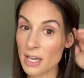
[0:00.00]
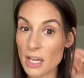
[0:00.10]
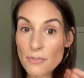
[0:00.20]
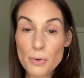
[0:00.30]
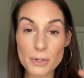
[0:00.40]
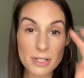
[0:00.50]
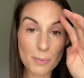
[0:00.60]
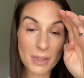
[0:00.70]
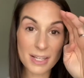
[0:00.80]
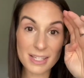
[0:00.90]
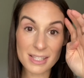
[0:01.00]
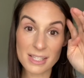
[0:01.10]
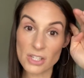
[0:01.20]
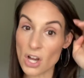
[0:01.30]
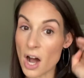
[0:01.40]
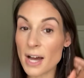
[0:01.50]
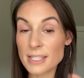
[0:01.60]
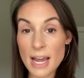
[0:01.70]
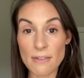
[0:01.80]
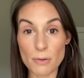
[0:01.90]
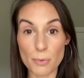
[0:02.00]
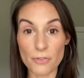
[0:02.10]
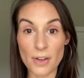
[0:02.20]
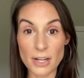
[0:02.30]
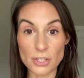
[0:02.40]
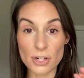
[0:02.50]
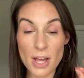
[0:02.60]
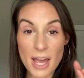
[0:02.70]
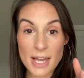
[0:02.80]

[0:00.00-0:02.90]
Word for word: If you are someone that does not have the perfector,